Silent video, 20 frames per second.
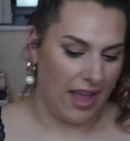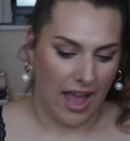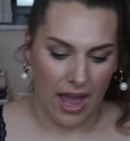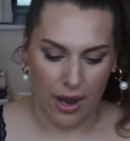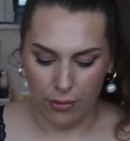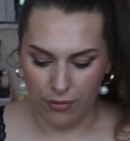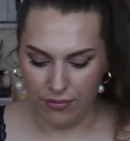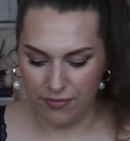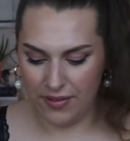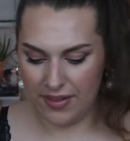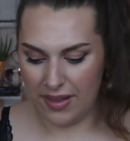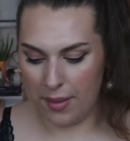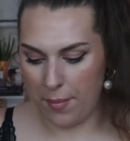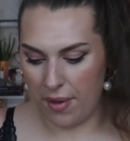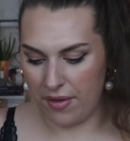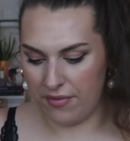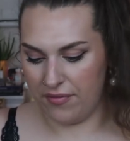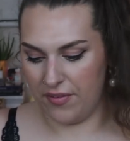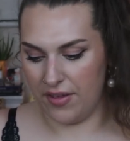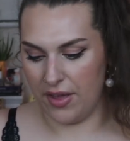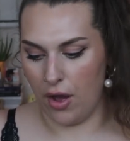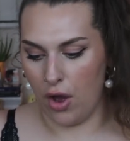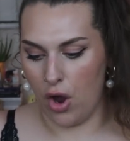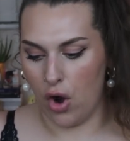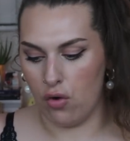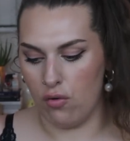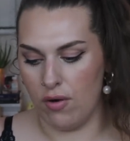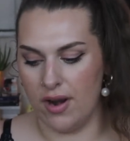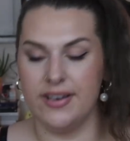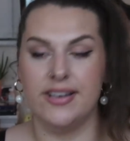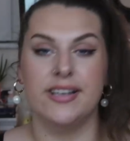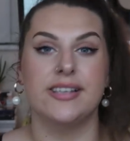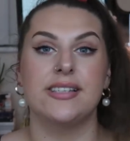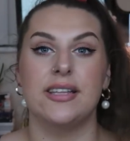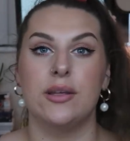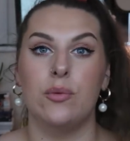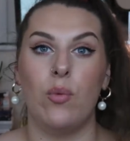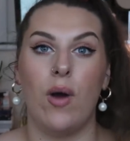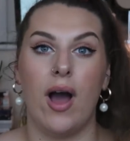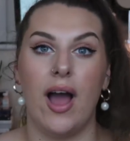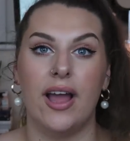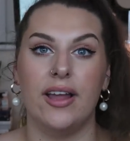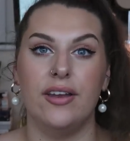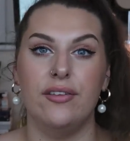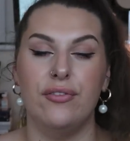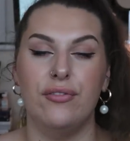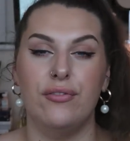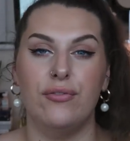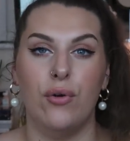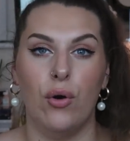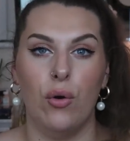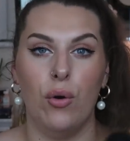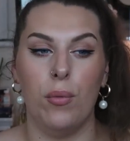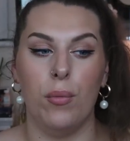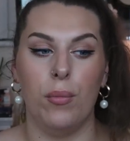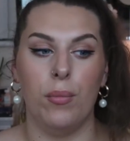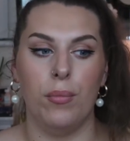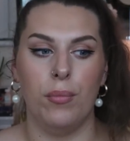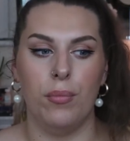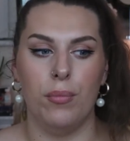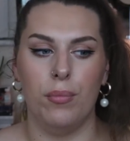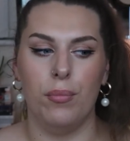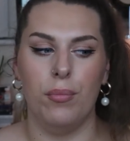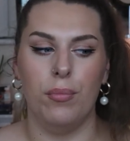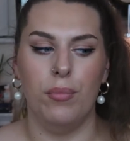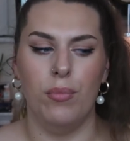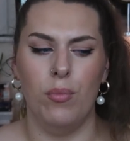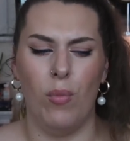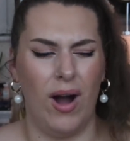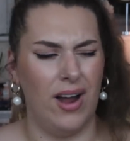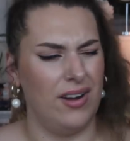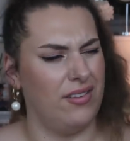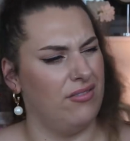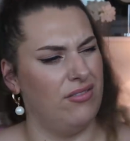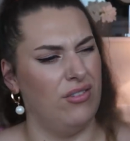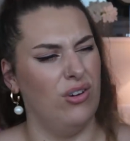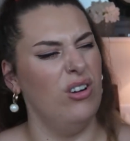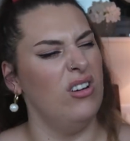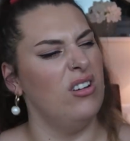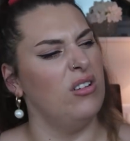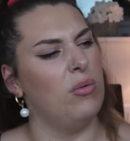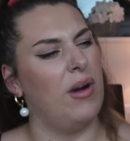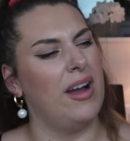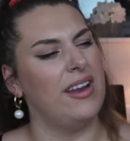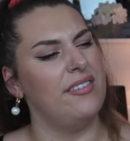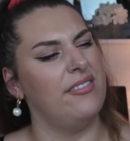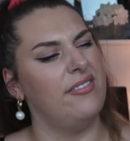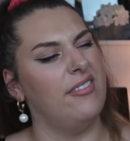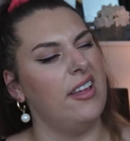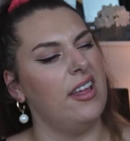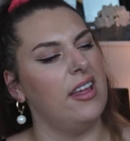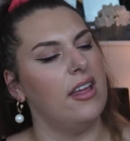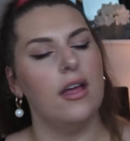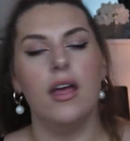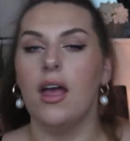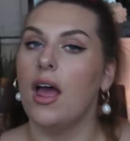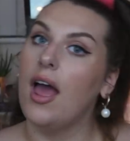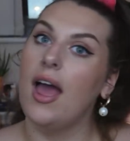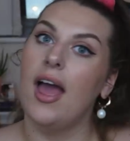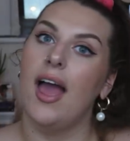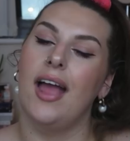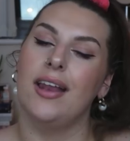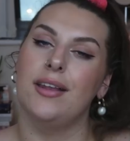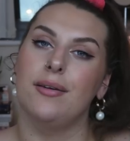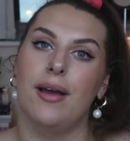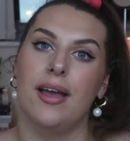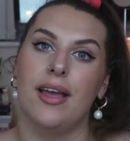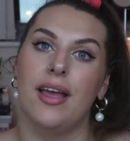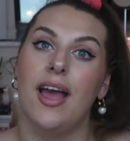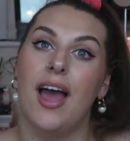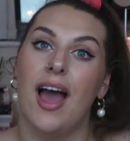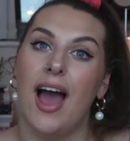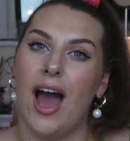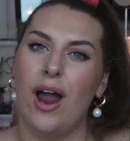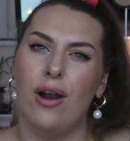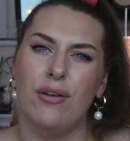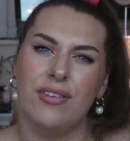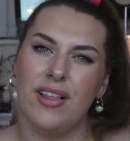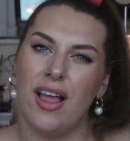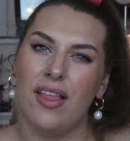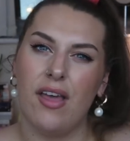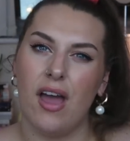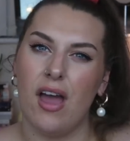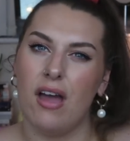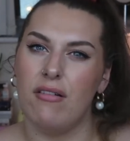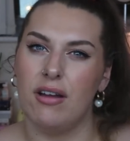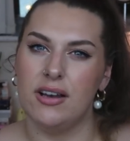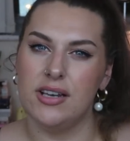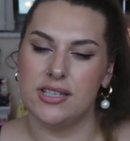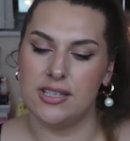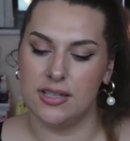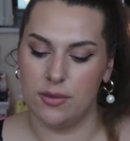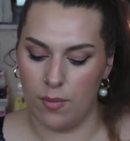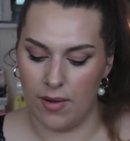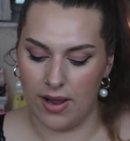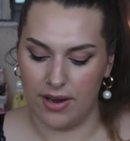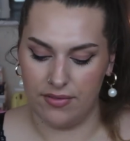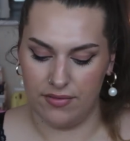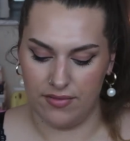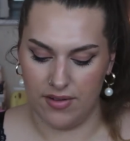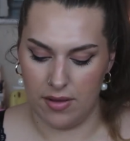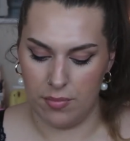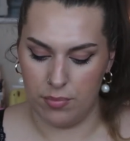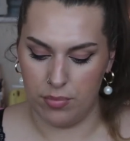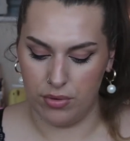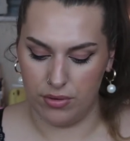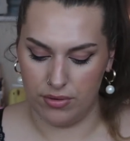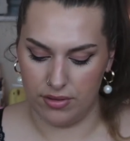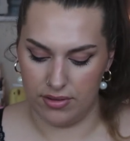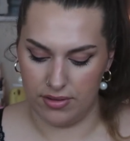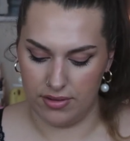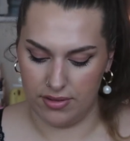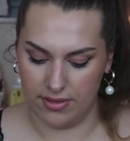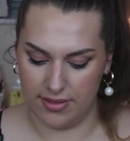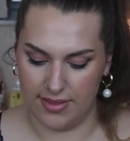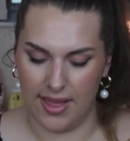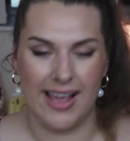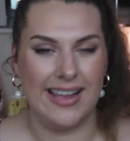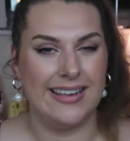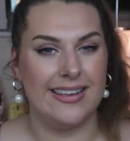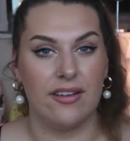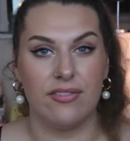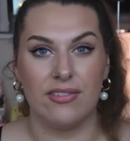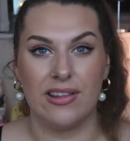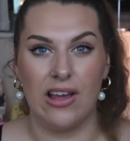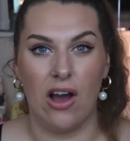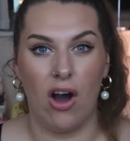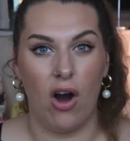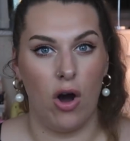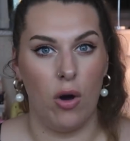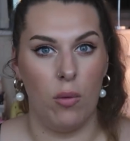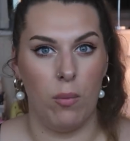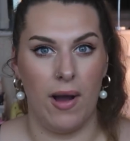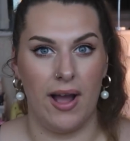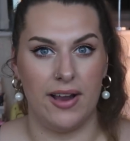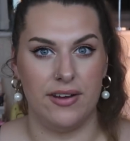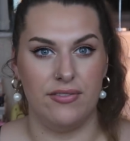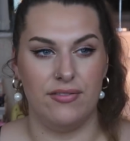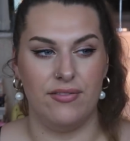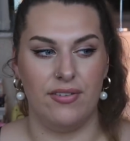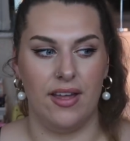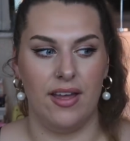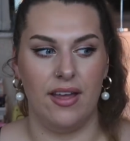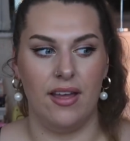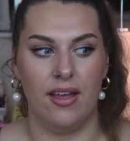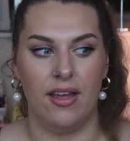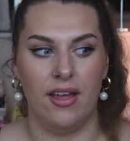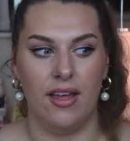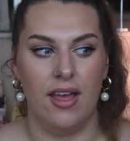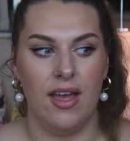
I don't feel like my feet are horrendously wide fit. Anyway, I don't feel like they're horrendously wide fit, but they definitely are wide fit.